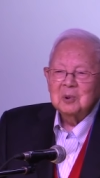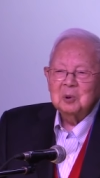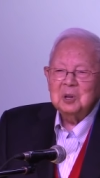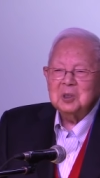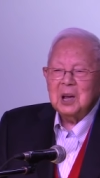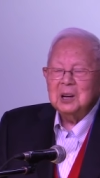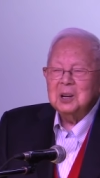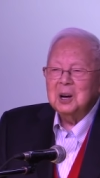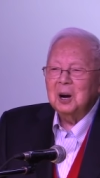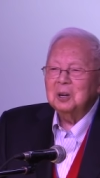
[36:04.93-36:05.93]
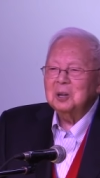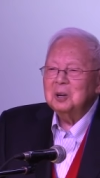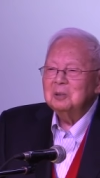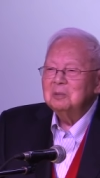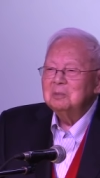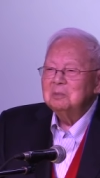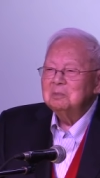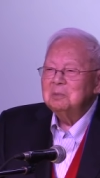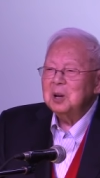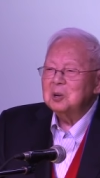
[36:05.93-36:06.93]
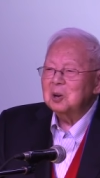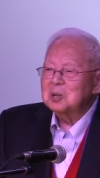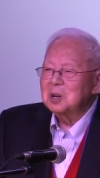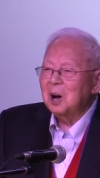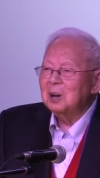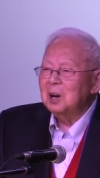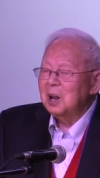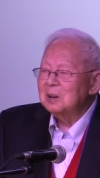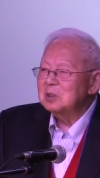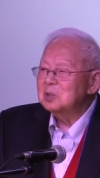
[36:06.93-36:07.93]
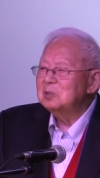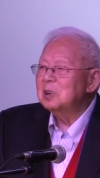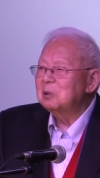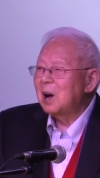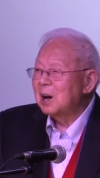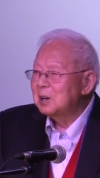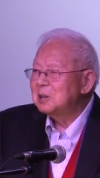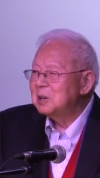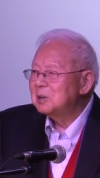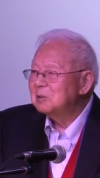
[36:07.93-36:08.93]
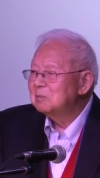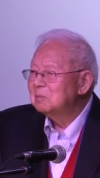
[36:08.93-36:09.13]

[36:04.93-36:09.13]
We thank God because God loves variety.